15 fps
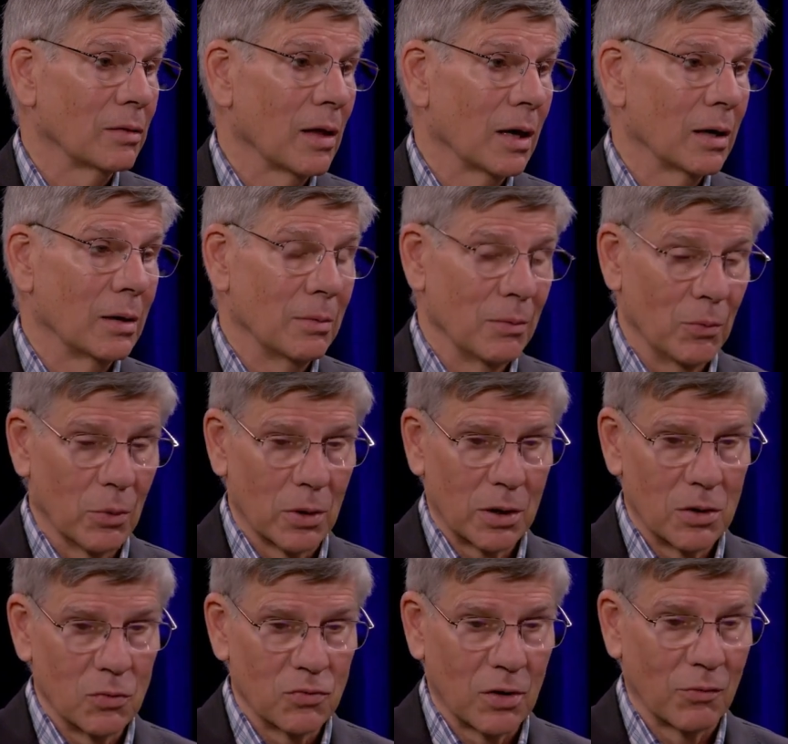they were
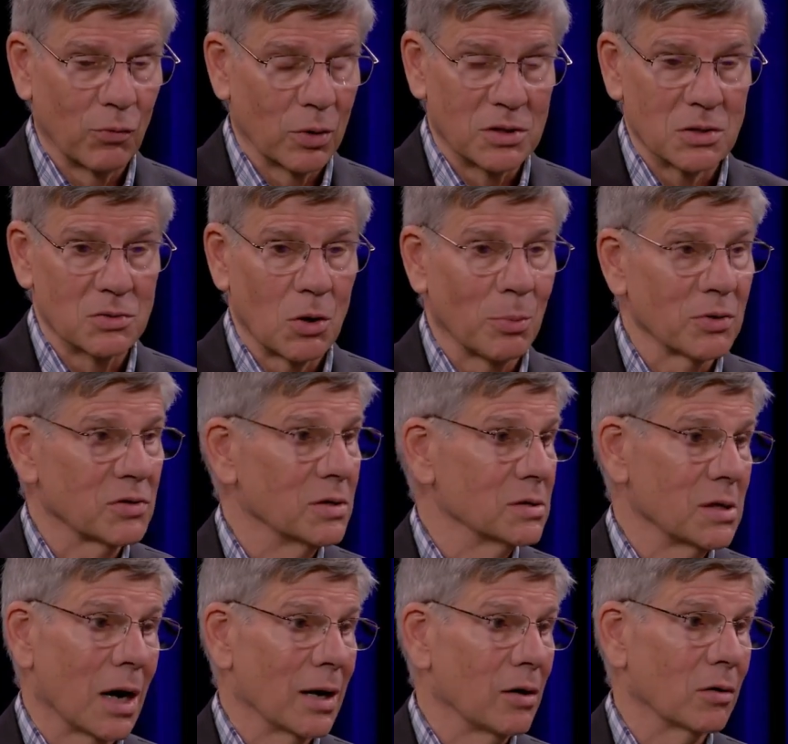accused of, which is almost
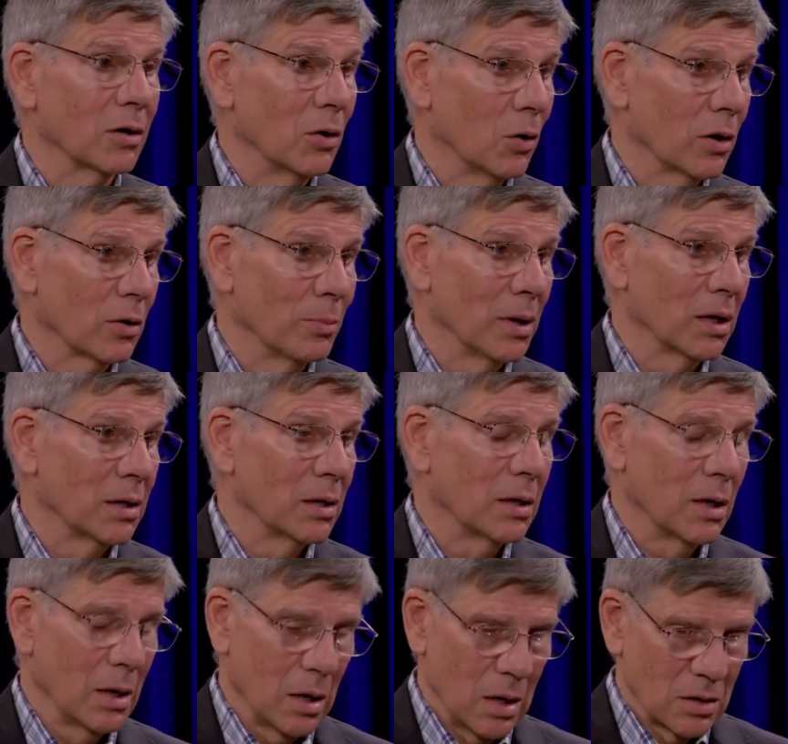entirely automated.
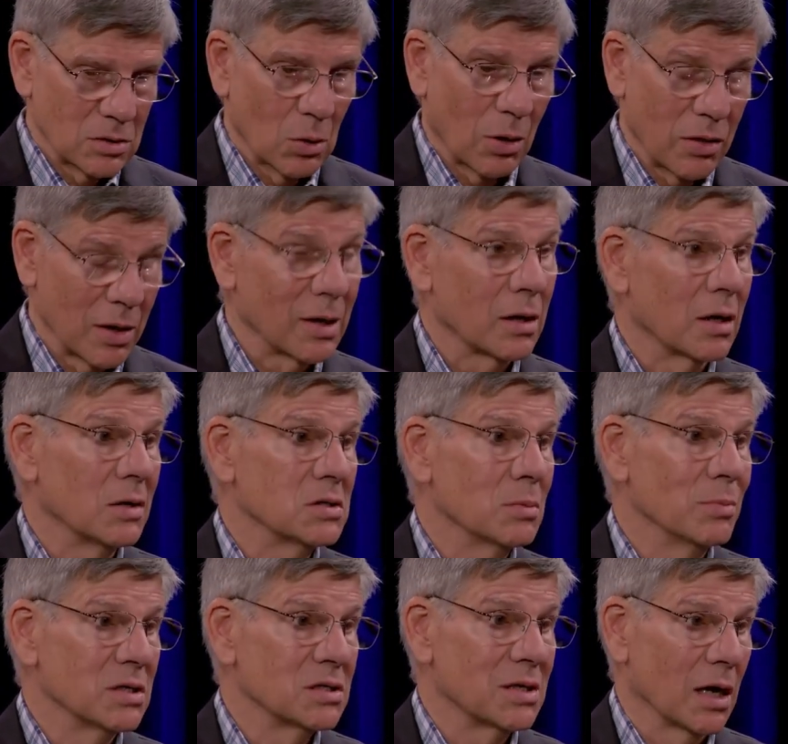So I think it is a
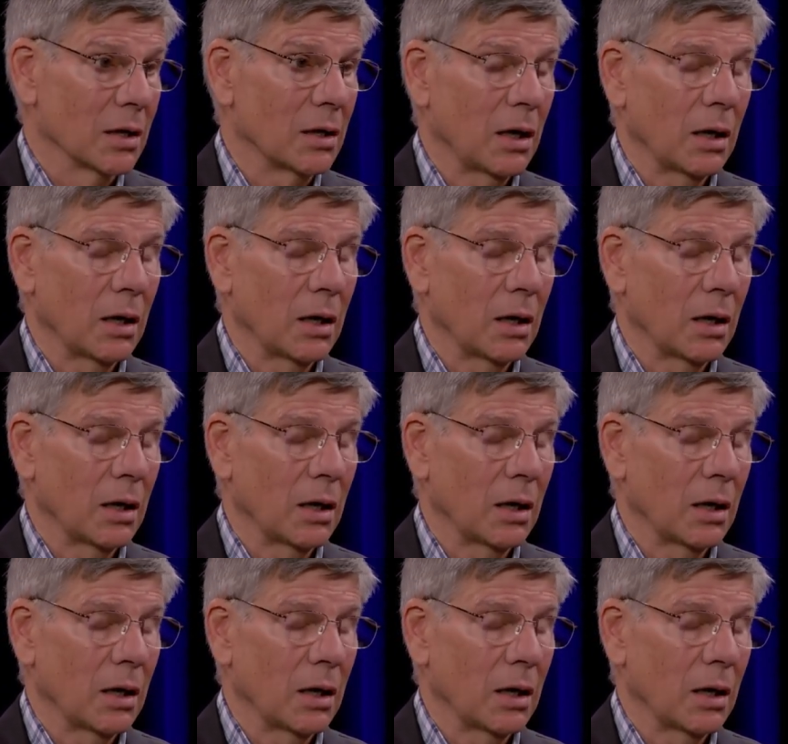mistake.